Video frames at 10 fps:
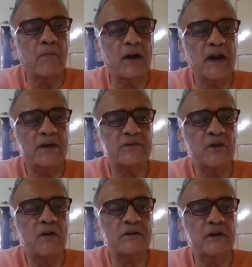But that's
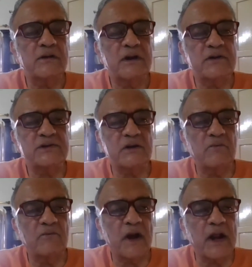not the teaching
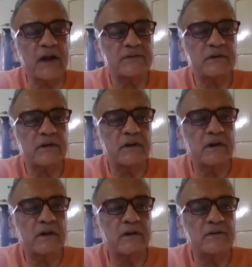of Christ.
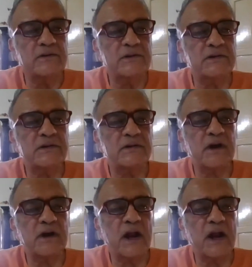Jesus
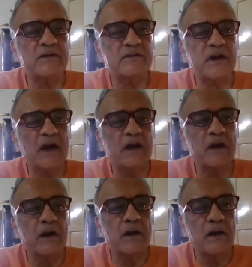Christ said,